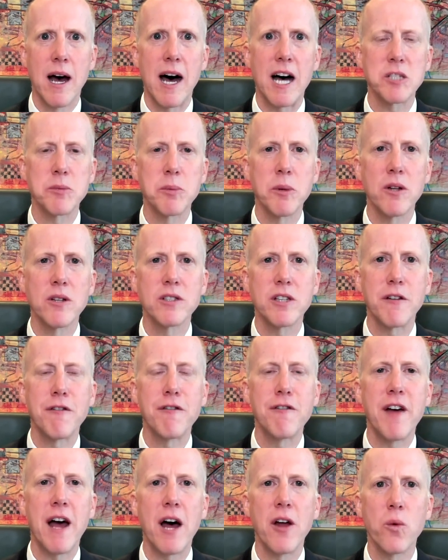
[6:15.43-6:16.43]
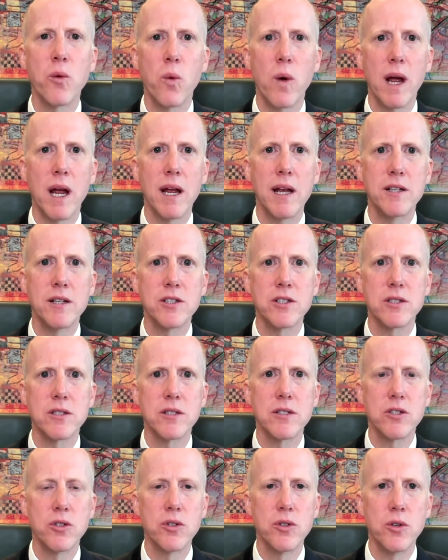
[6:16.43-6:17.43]
hospitals have found
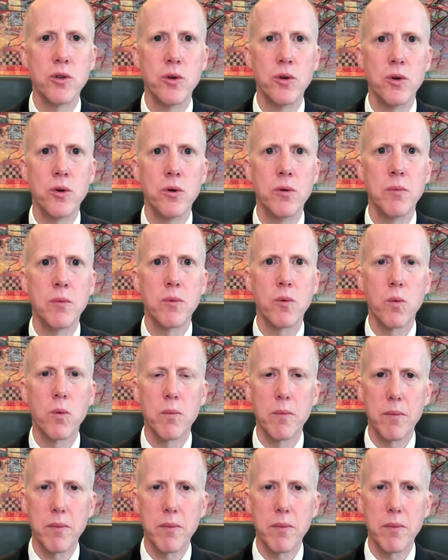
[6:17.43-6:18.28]
ways to